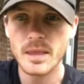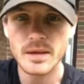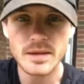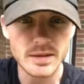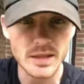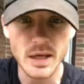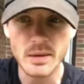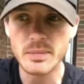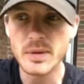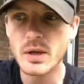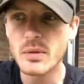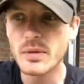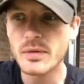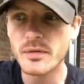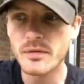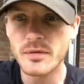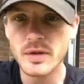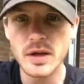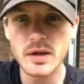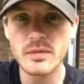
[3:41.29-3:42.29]
same thing with
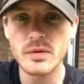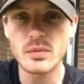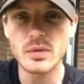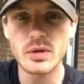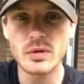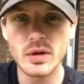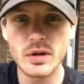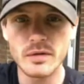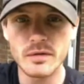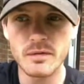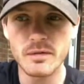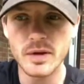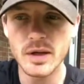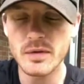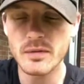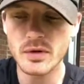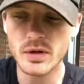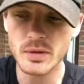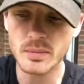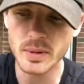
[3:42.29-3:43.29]
fever. When you get a
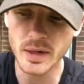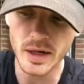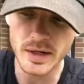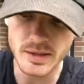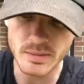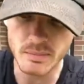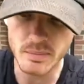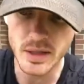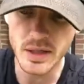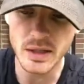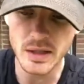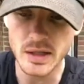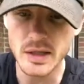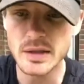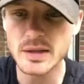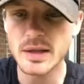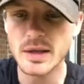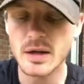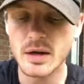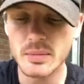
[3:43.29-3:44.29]
fever, your body's emitting
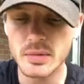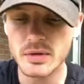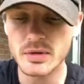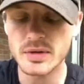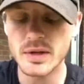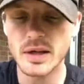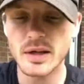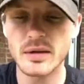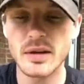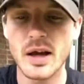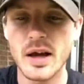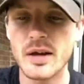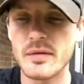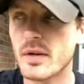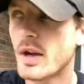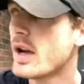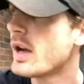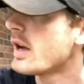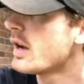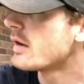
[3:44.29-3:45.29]
heat to help you stay alive.
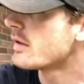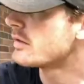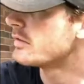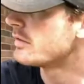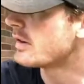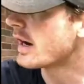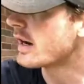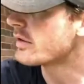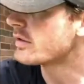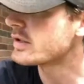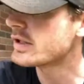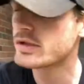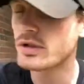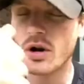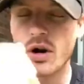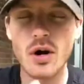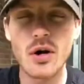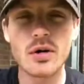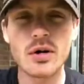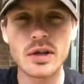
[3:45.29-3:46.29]
Viruses
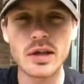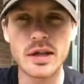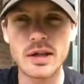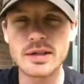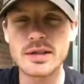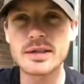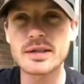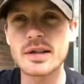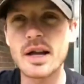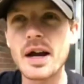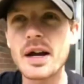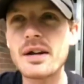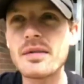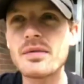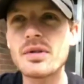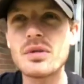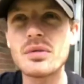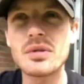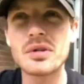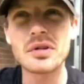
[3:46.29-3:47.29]
are already inside
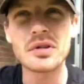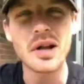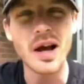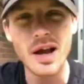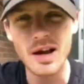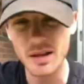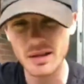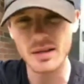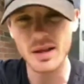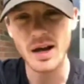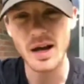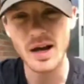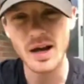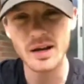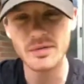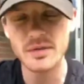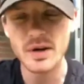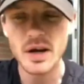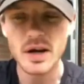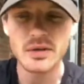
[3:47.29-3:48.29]
of you. They're not
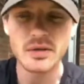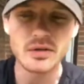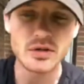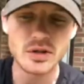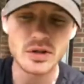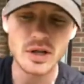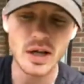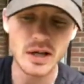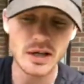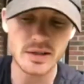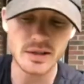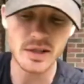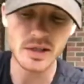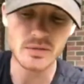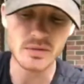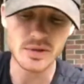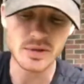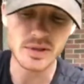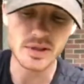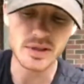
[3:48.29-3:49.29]
alive. They're genetic
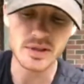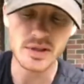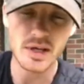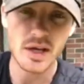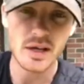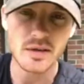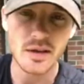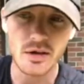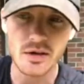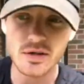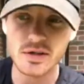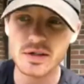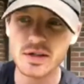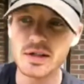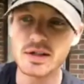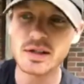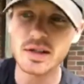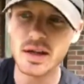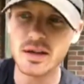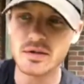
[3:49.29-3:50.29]
sequences that are
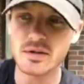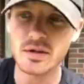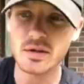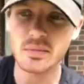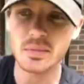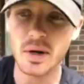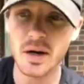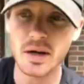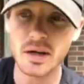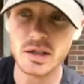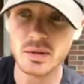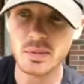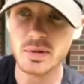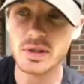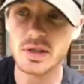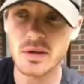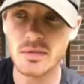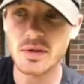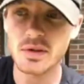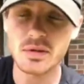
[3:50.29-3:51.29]
sent out to your body
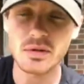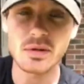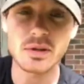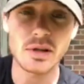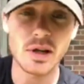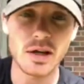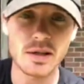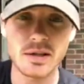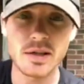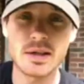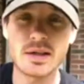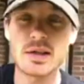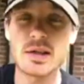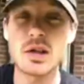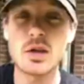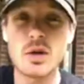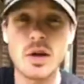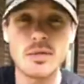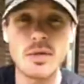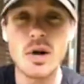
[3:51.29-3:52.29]
specific to the
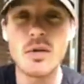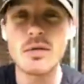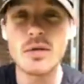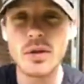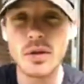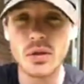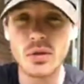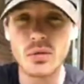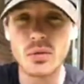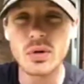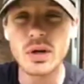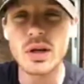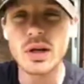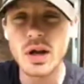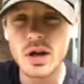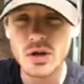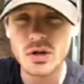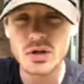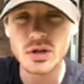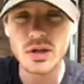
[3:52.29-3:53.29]
toxicity. You have over
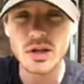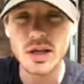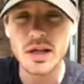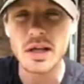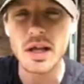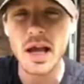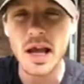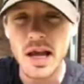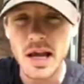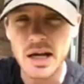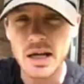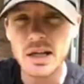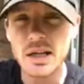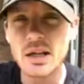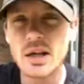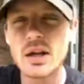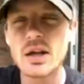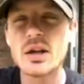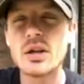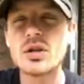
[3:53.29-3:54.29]

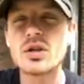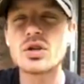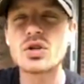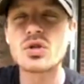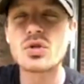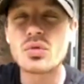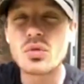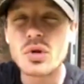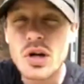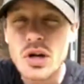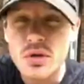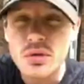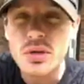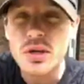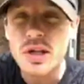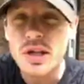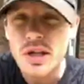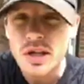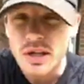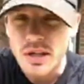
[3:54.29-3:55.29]
380
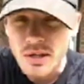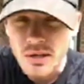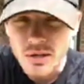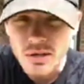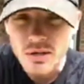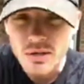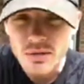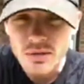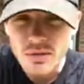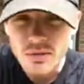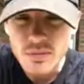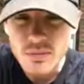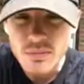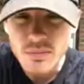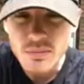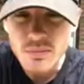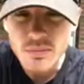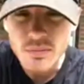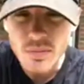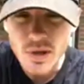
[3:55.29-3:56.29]
trillion
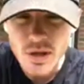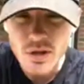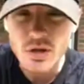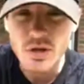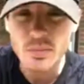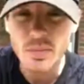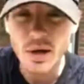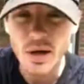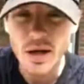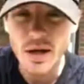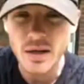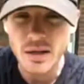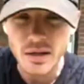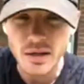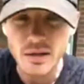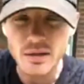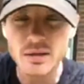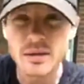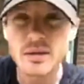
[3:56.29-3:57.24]
in your body.